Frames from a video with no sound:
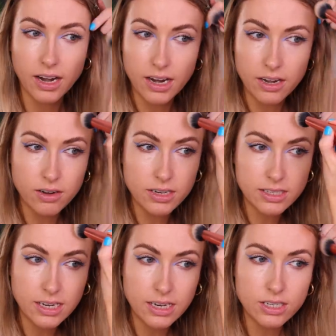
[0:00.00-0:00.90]
and I
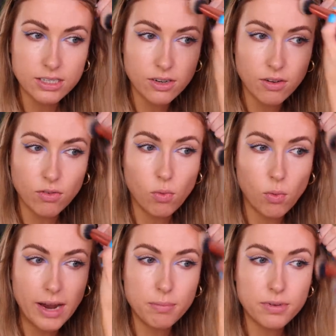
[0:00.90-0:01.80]
noticed he just sort of
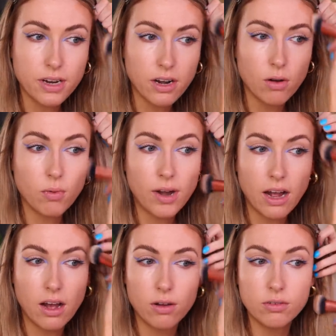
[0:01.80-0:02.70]
wiped it
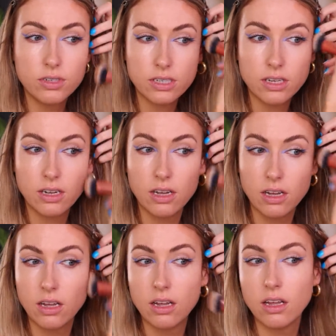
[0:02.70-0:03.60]
around
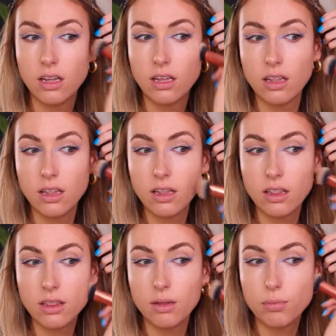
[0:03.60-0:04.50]

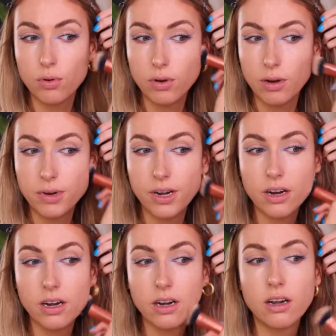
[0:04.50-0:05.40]
the
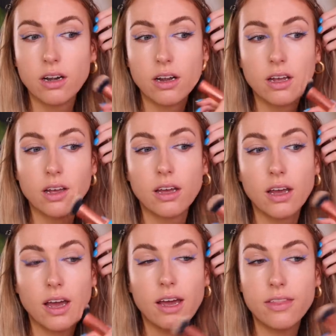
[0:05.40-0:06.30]
perimeter
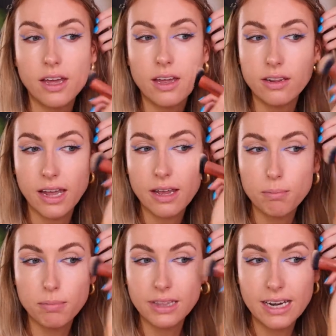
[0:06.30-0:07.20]
and then like
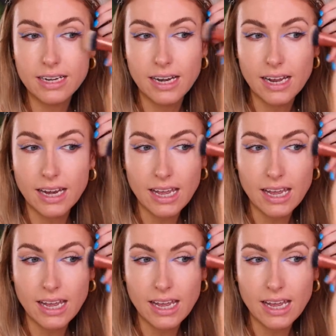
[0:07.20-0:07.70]
blended it